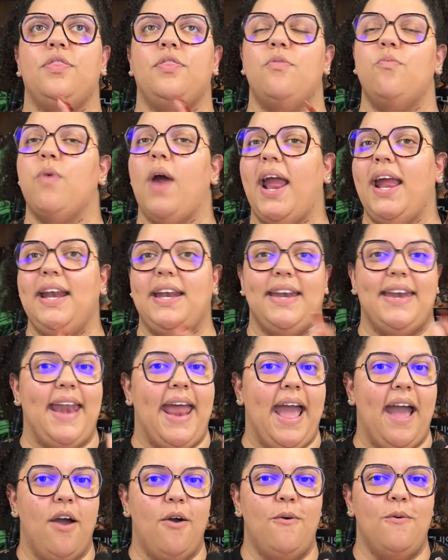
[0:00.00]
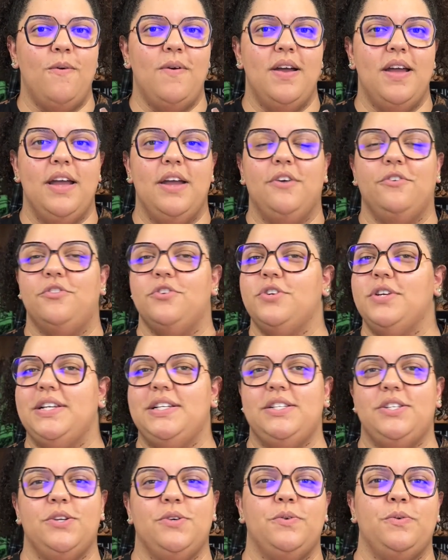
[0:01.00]
right now there
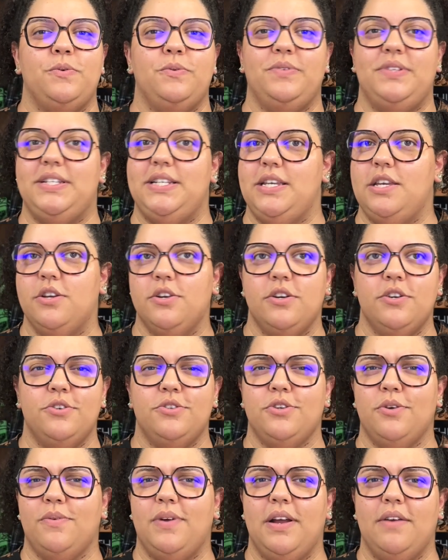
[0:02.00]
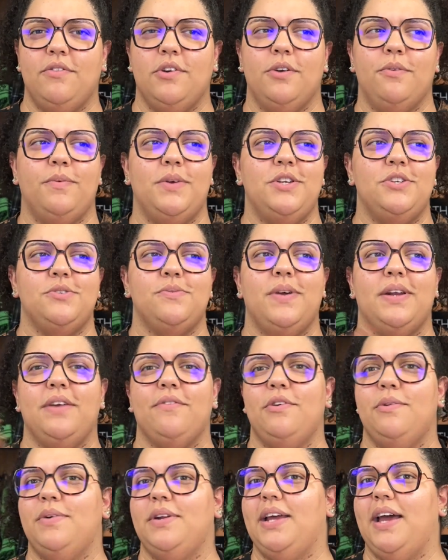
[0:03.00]
is no tiers or whatever. We just want
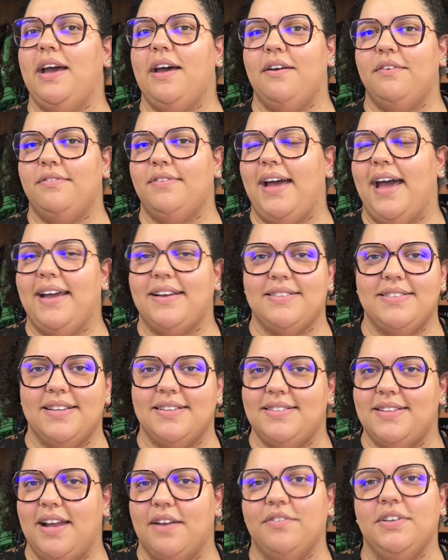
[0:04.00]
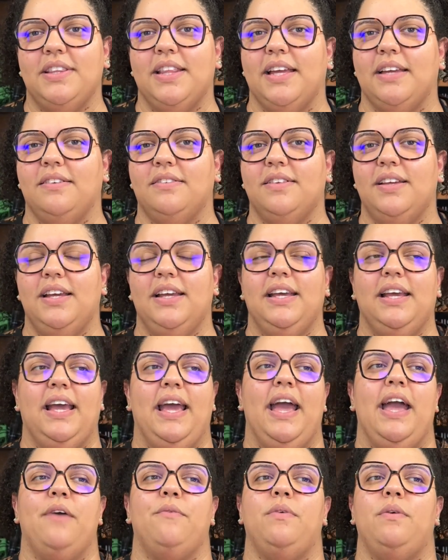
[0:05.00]
everyone to have access to everything,
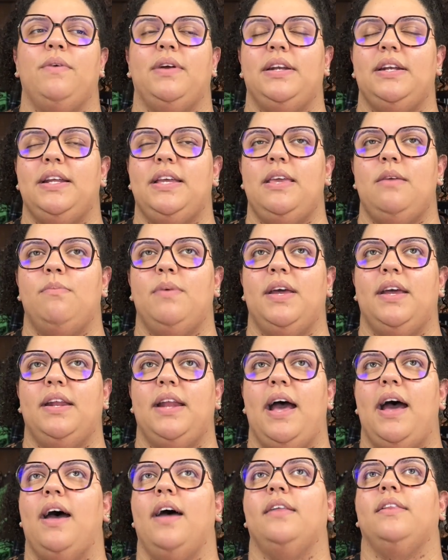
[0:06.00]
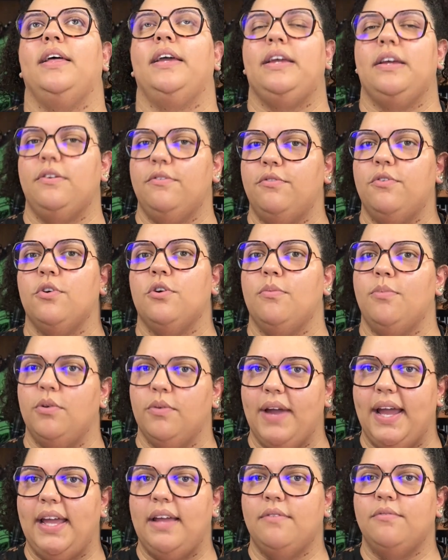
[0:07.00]
and we wanted to keep it at like an affordable
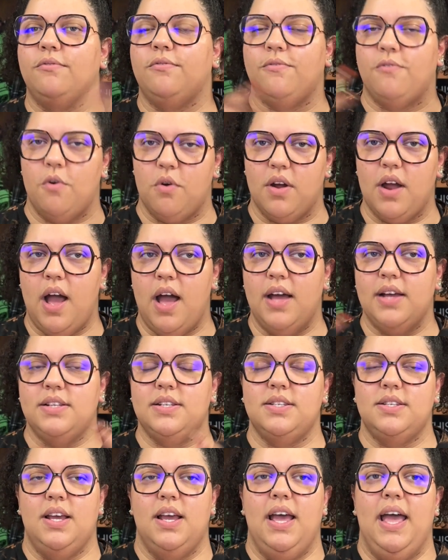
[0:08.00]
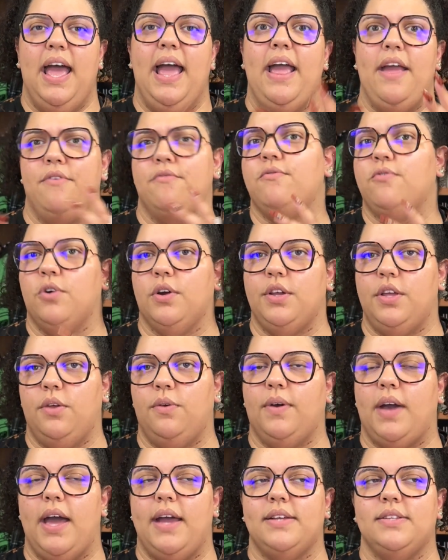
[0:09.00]
rate for us and for you
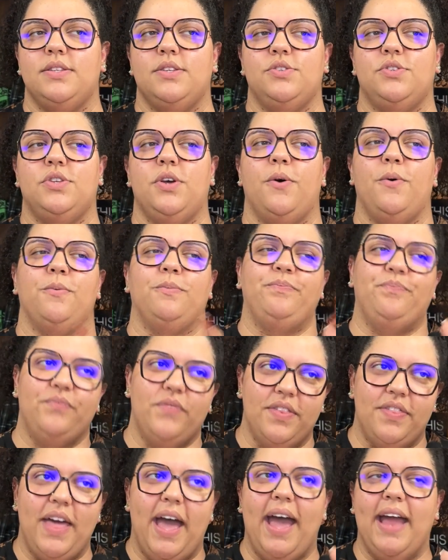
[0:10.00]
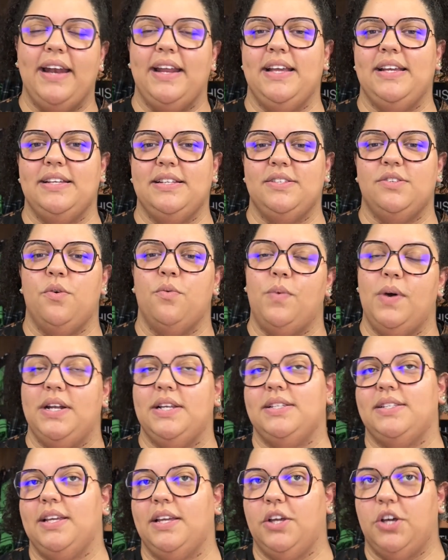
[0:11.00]
guys. So that is what
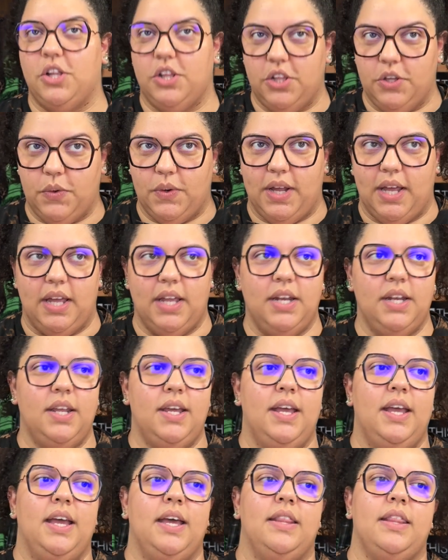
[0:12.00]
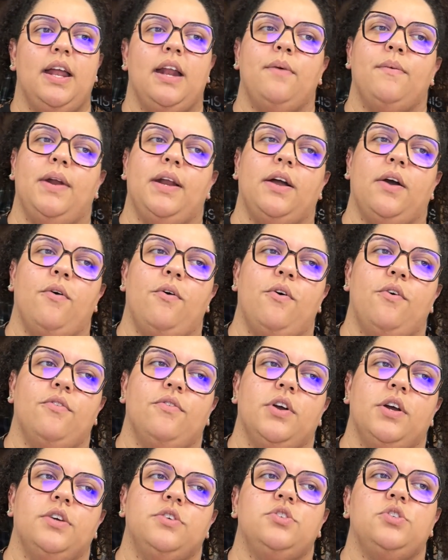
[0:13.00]
is included that I want to go
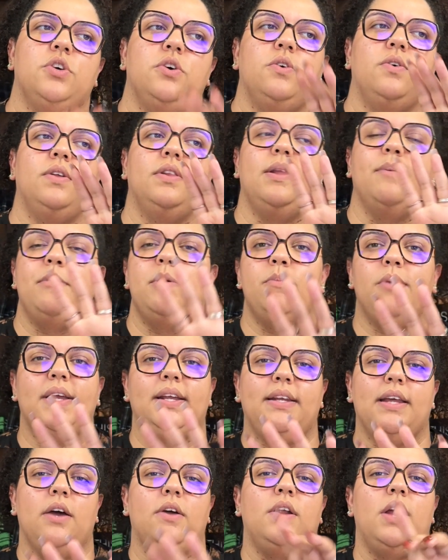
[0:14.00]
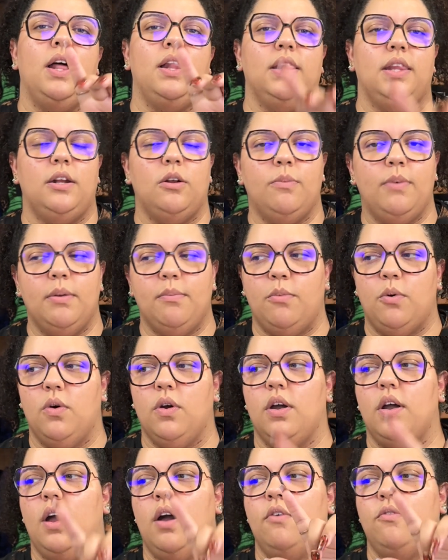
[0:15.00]
over. So let me break down a little bit
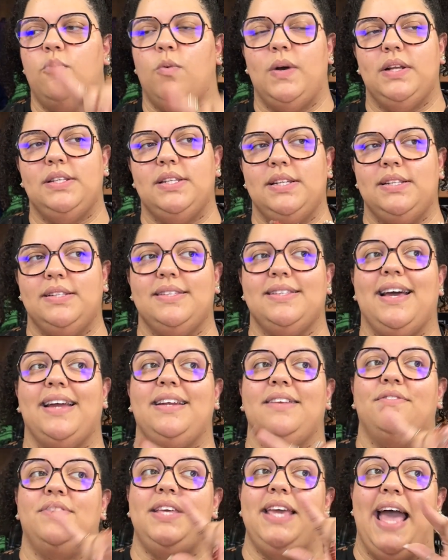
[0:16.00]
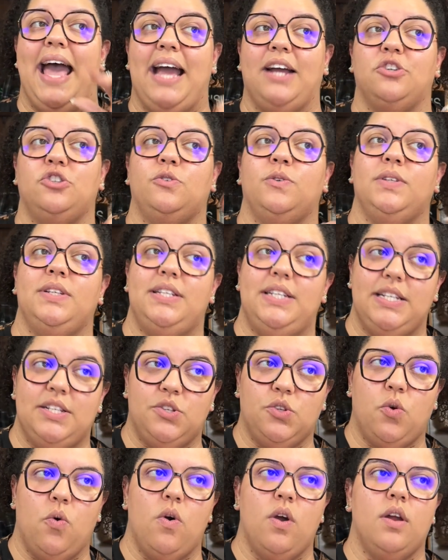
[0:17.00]
more of what's inside of the actual
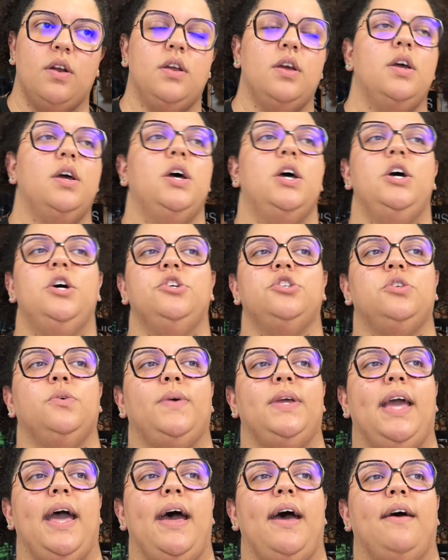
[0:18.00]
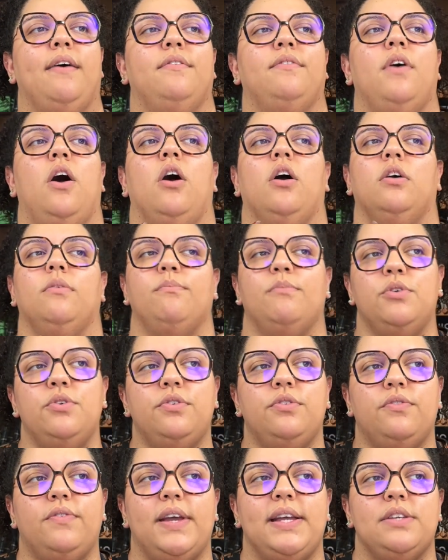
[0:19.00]
Discord. So we have our
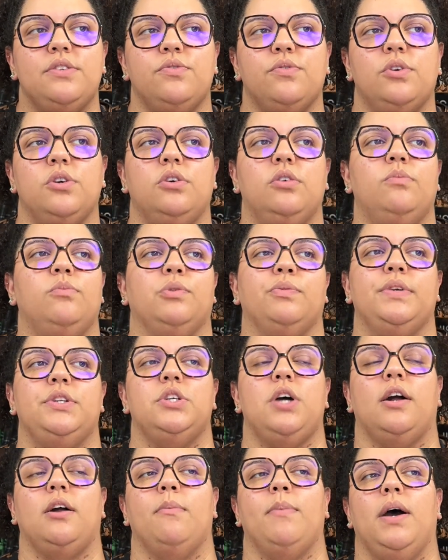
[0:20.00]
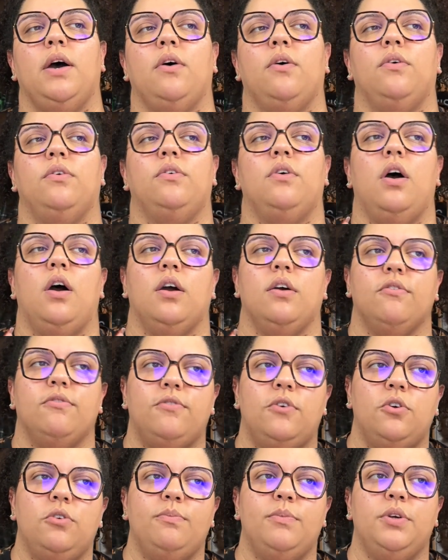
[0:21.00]
moon phase room where we talk about our
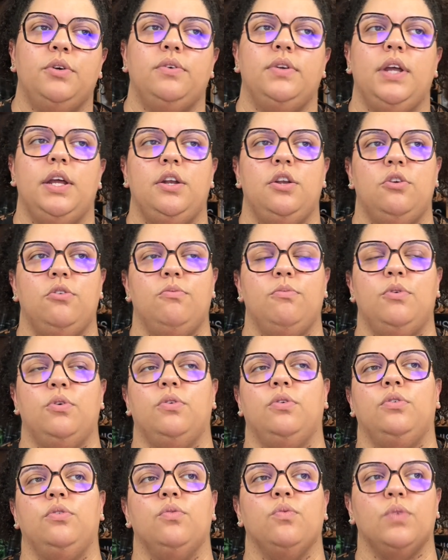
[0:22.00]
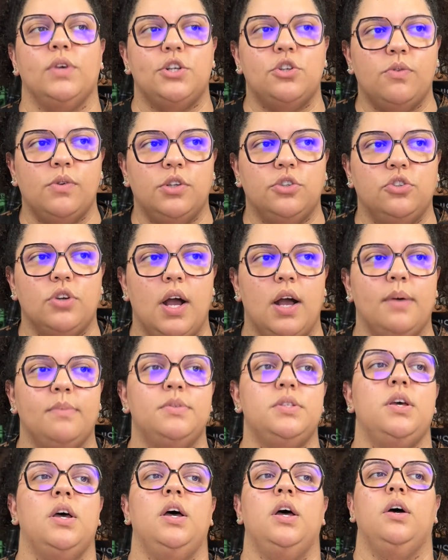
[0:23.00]
full moon and new moon ritual
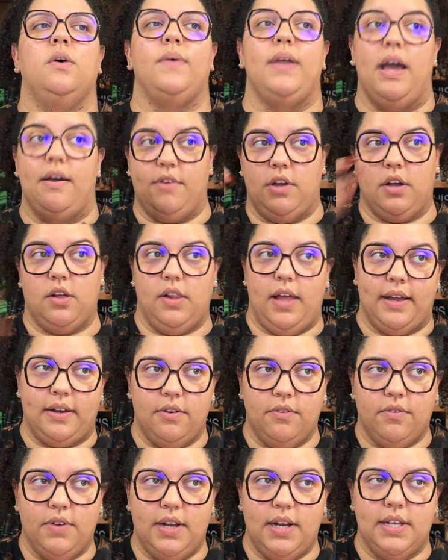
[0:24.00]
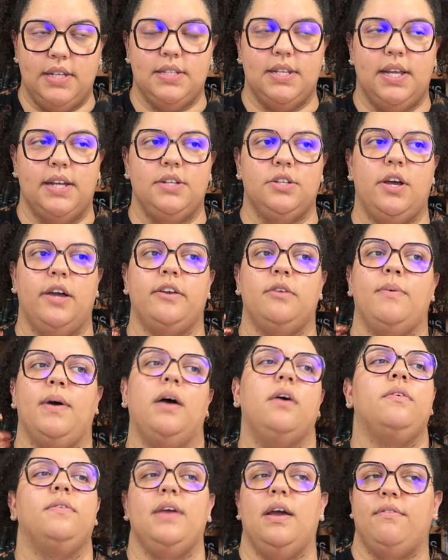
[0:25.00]
drops. We have our collective readings that I talked
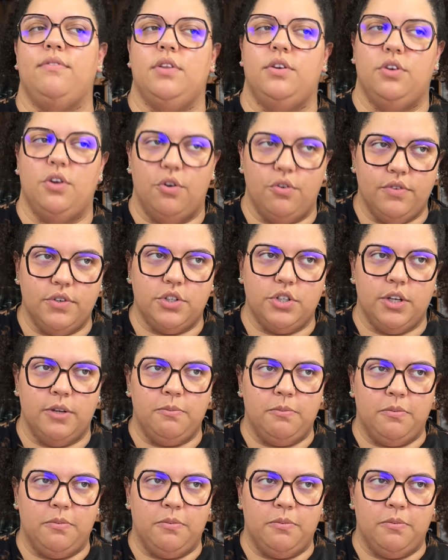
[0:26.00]
about. We have the Nova ship